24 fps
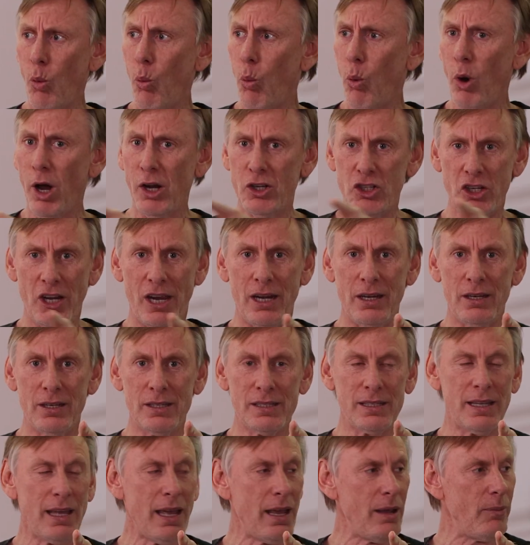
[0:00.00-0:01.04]
Watch
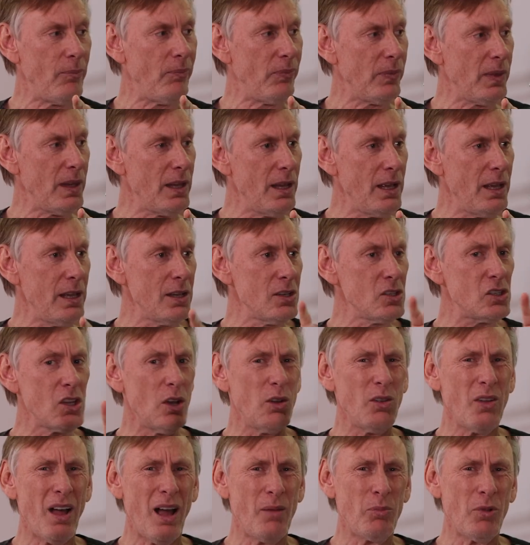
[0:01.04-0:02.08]
Ender's Game.
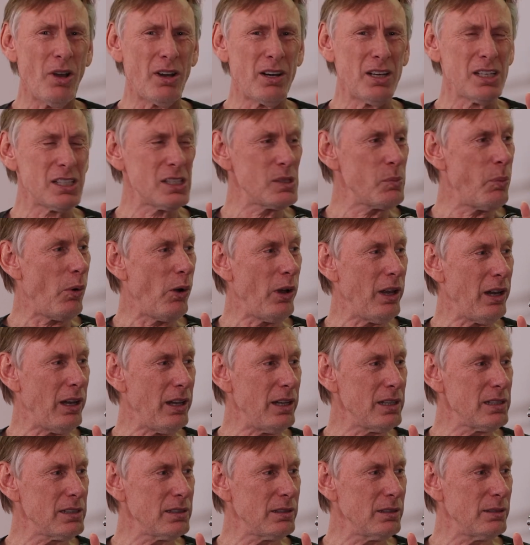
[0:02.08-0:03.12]
So I'm not going to spoil
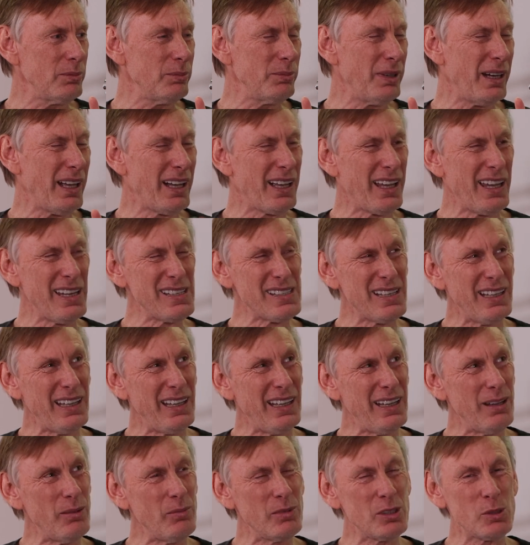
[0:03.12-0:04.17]
it, but I guess
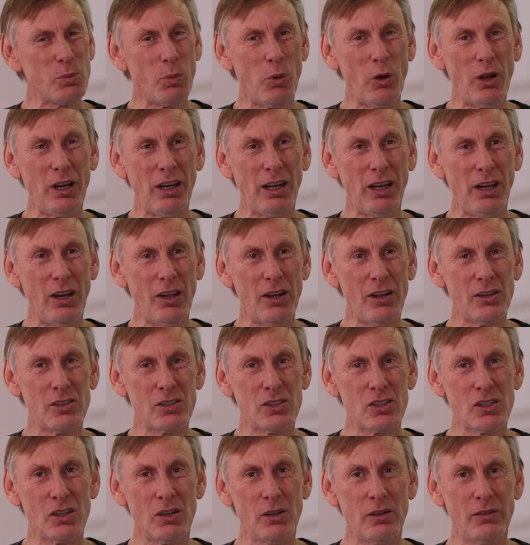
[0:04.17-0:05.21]
I am. Spoiler alert.
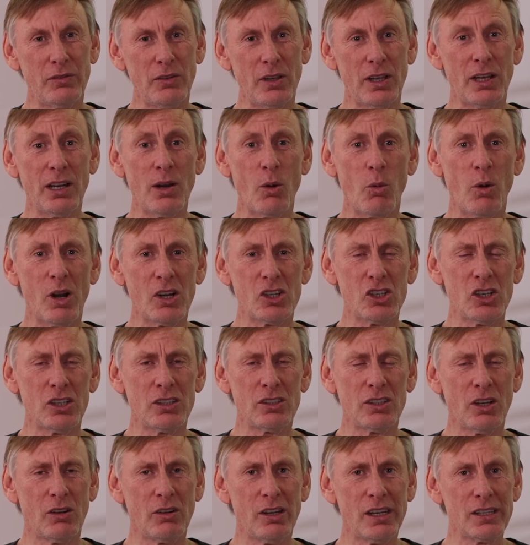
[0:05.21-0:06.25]
So if you're going to watch
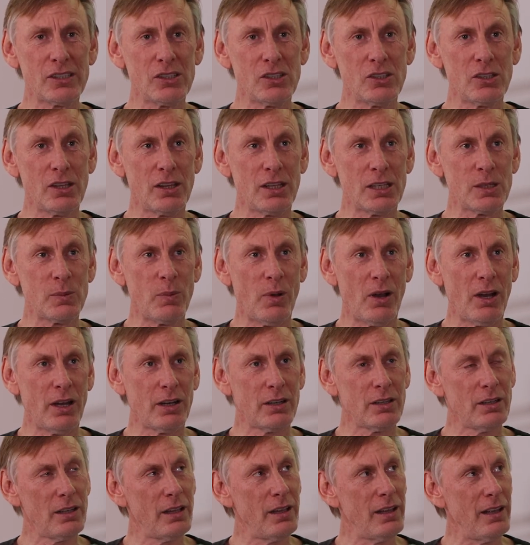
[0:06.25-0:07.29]
it, don't listen to this
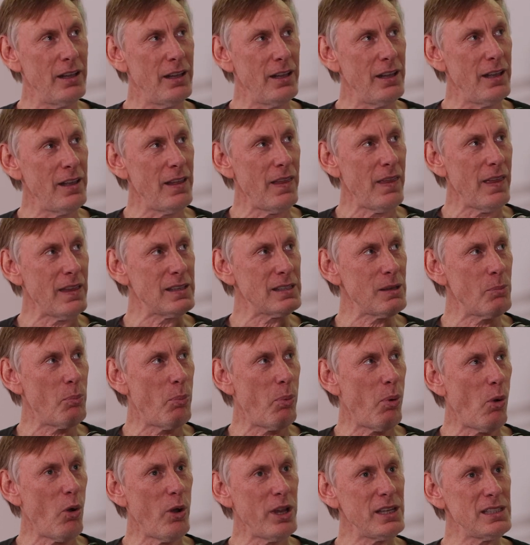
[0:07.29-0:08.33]
part. There's a
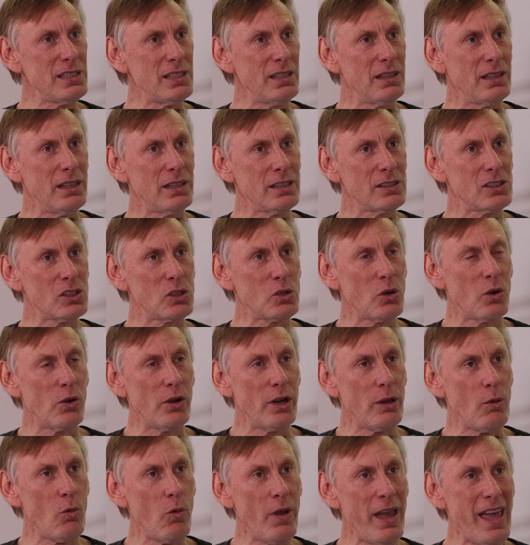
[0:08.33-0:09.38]
point in the
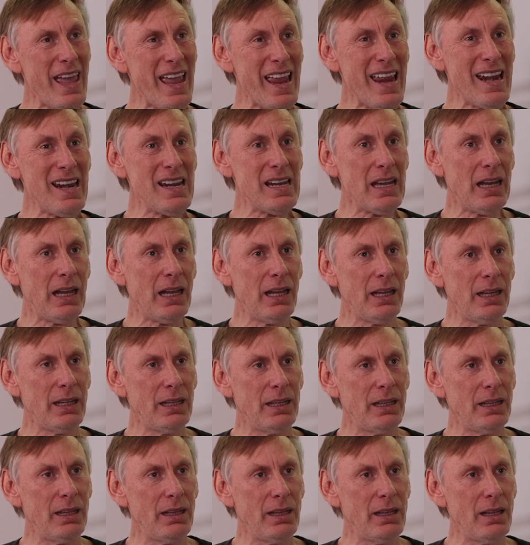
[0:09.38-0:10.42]
story where Ender
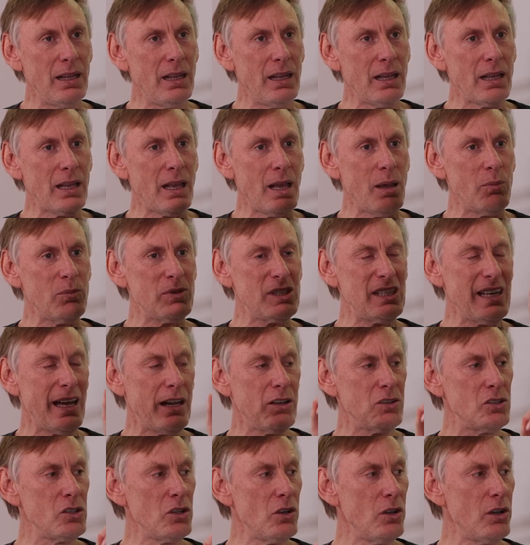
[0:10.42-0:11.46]
comes
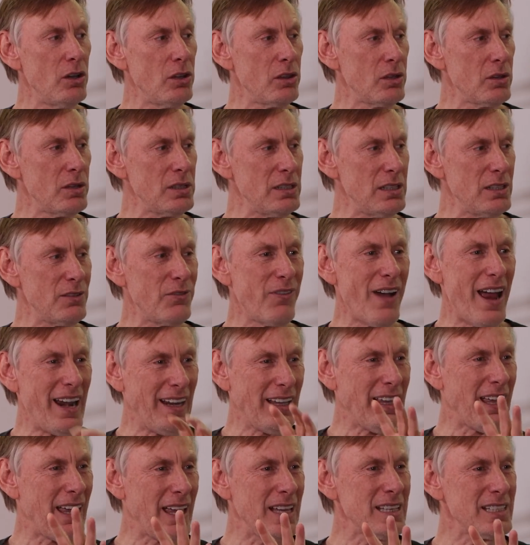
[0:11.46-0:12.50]
down to Earth because he's
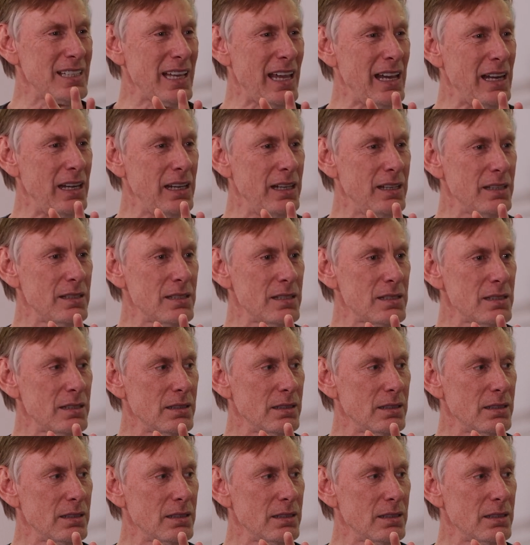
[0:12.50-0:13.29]
fighting against aliens.